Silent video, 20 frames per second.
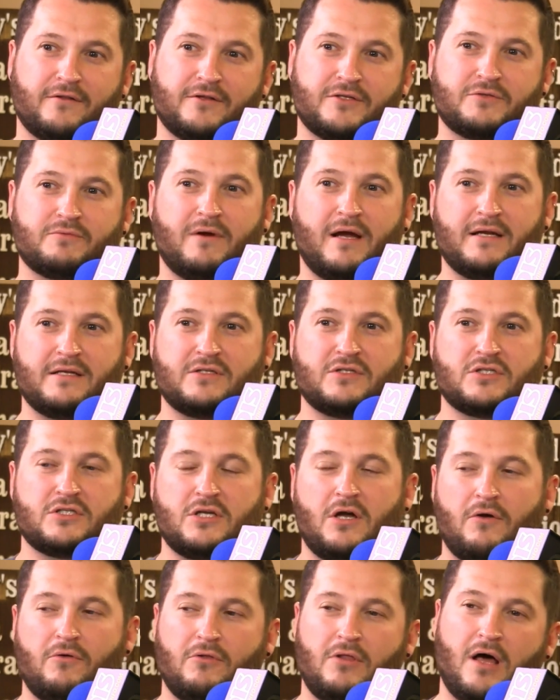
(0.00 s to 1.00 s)
This ride is
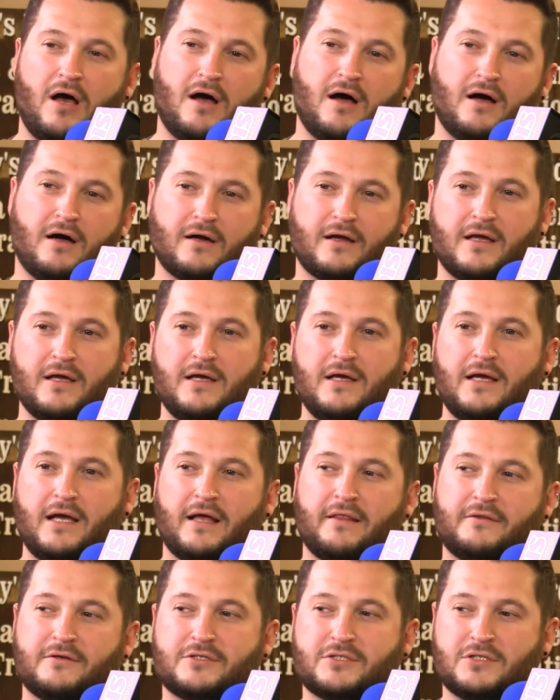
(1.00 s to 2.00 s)
so long,
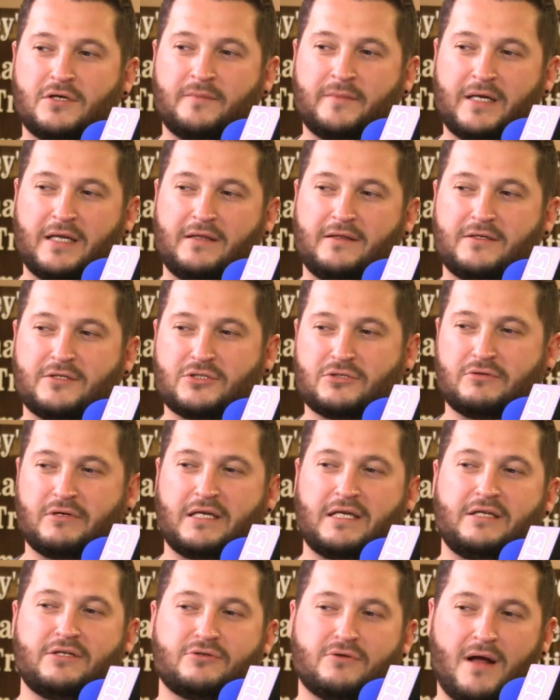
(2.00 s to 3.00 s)
and there's so many of these
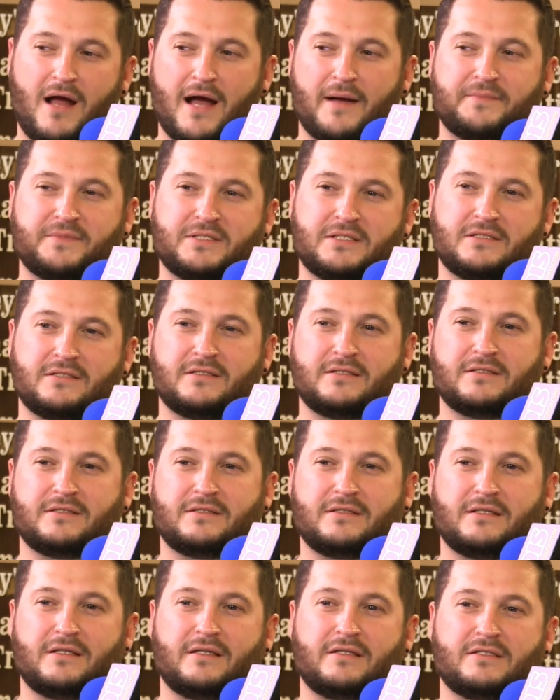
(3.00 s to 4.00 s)
tricky drops
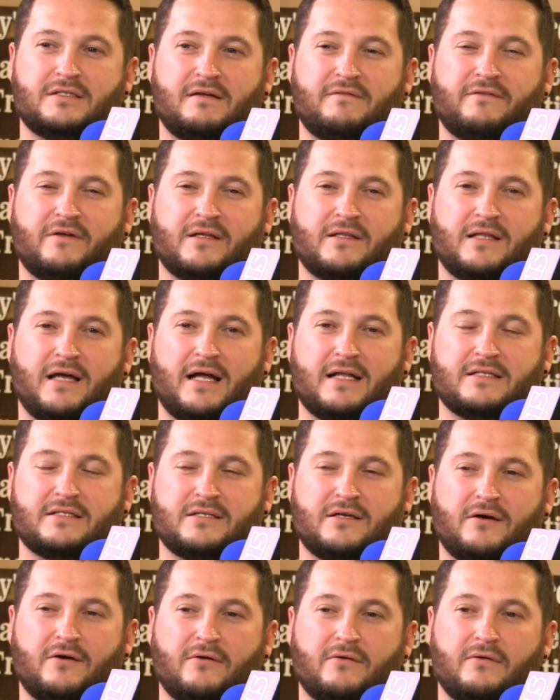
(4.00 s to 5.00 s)
and stuff like that.
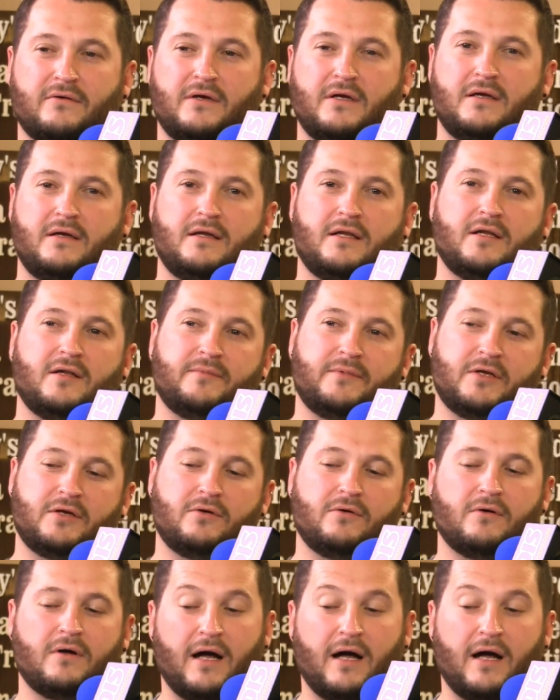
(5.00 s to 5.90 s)
So it'll be cool.